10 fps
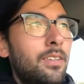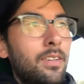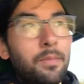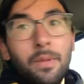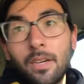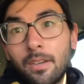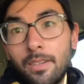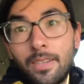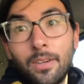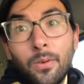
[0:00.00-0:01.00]
I'm not going to
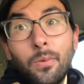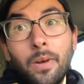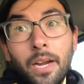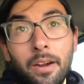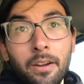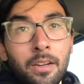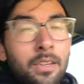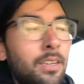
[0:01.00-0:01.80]
tell you where.